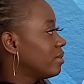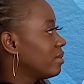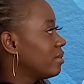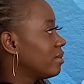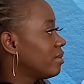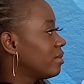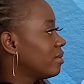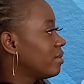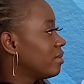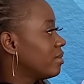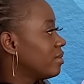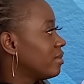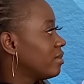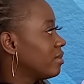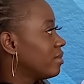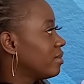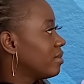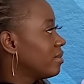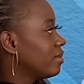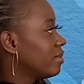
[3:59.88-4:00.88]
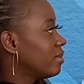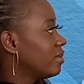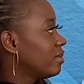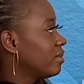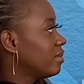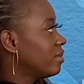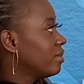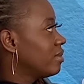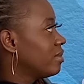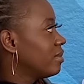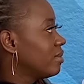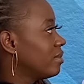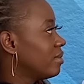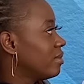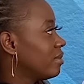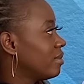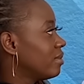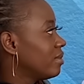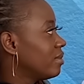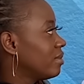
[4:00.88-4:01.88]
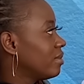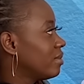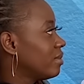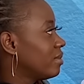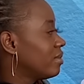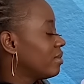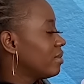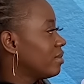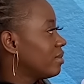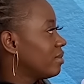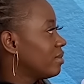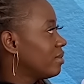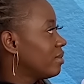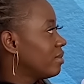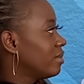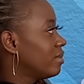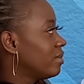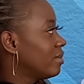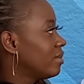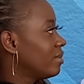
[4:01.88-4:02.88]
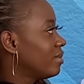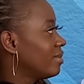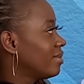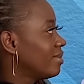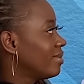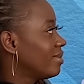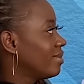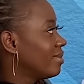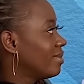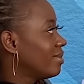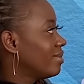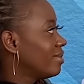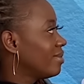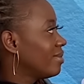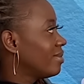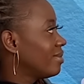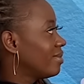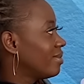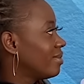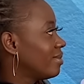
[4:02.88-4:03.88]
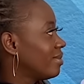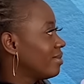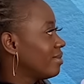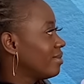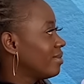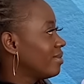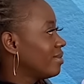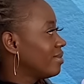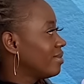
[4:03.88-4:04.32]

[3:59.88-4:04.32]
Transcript: (silent)